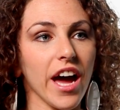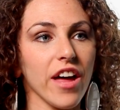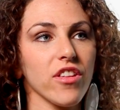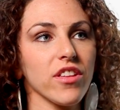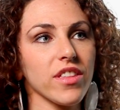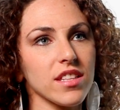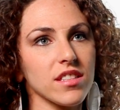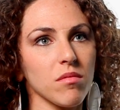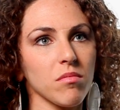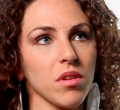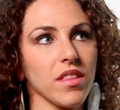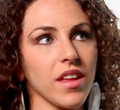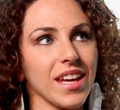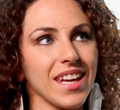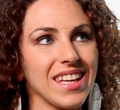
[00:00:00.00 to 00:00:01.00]
I think that's
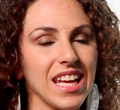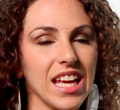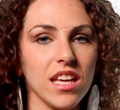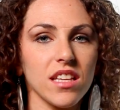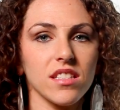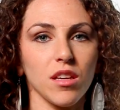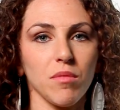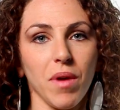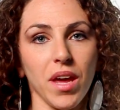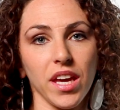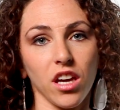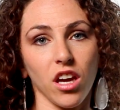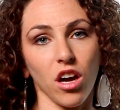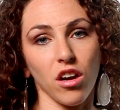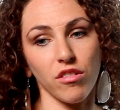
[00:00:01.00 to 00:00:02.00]
something that can easily
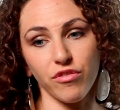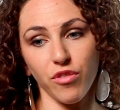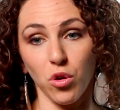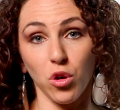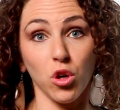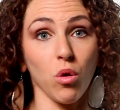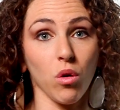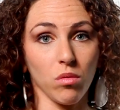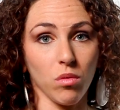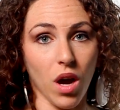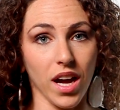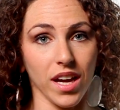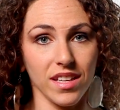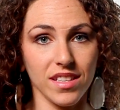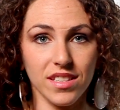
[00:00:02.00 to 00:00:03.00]
make a photo go
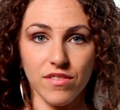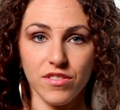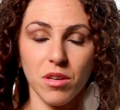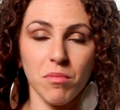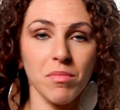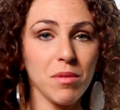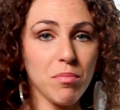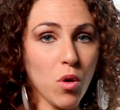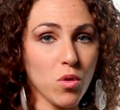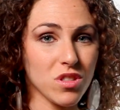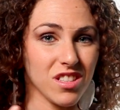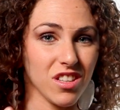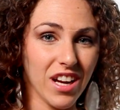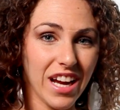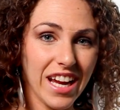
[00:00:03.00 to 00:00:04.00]
awry, is if somebody
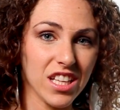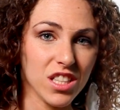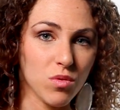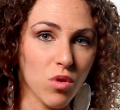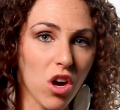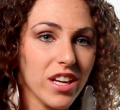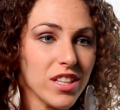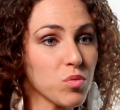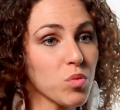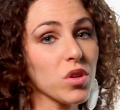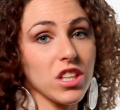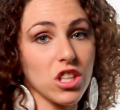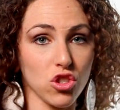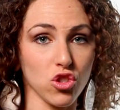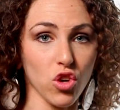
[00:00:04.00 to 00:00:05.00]
poses their hands wrong, it's
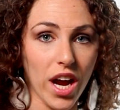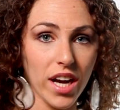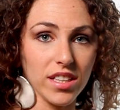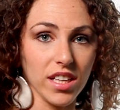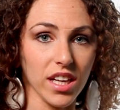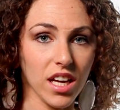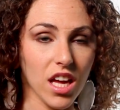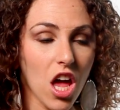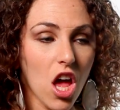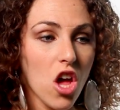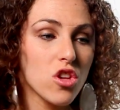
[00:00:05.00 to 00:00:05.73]
really distracting.